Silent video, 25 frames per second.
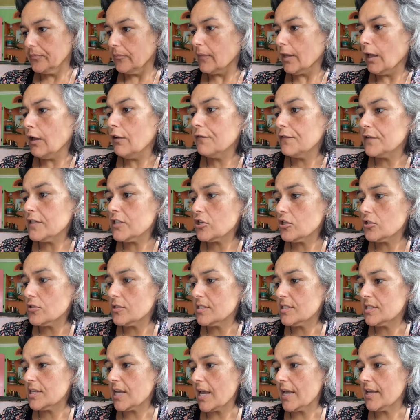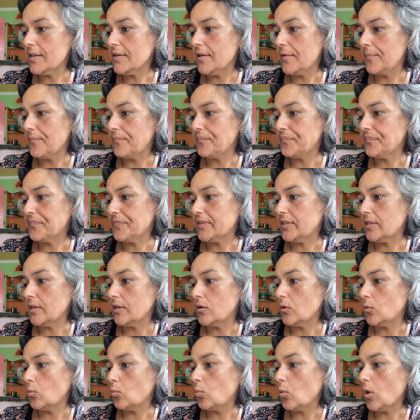Officials said
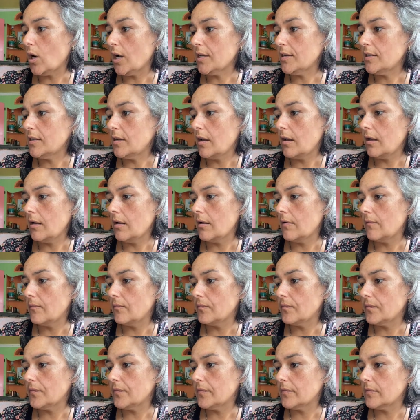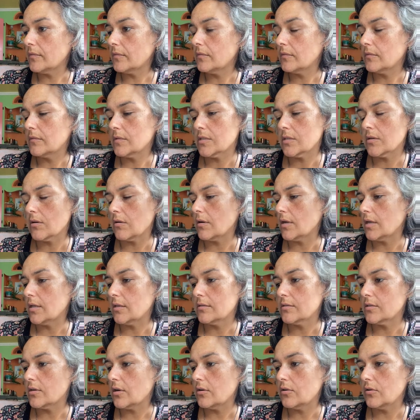the one sorry,
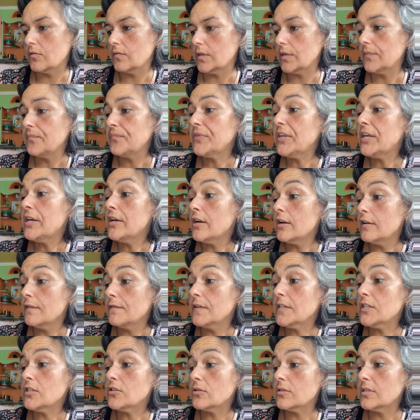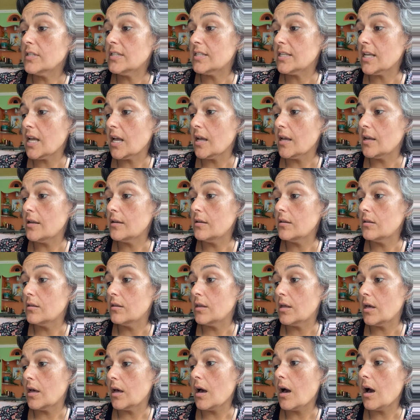start over. Officials said
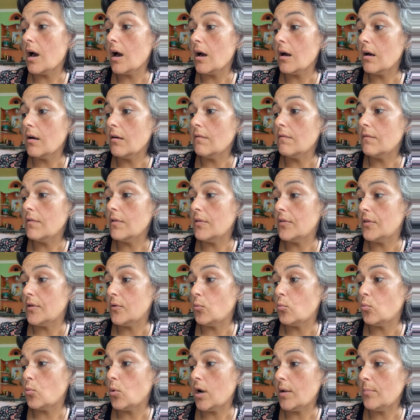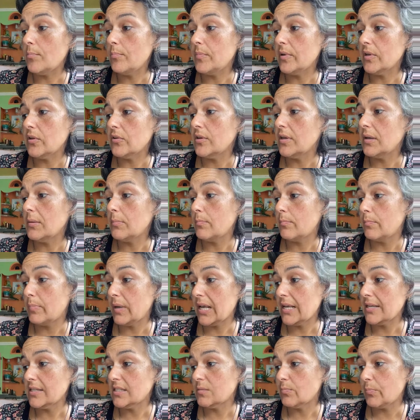that of the 1 billion
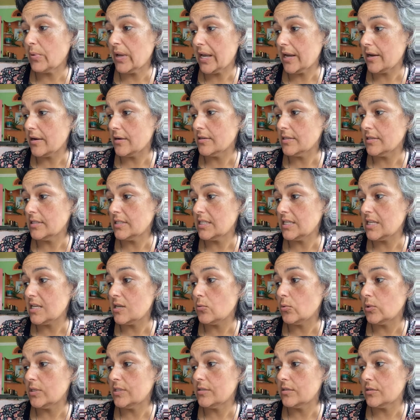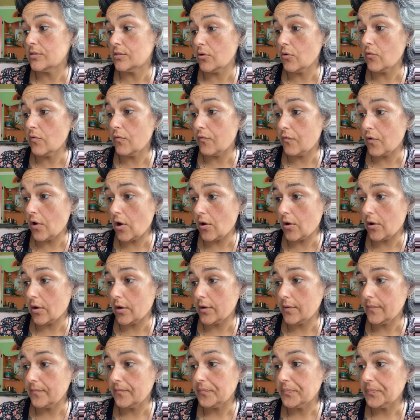base pairs sequenced so far,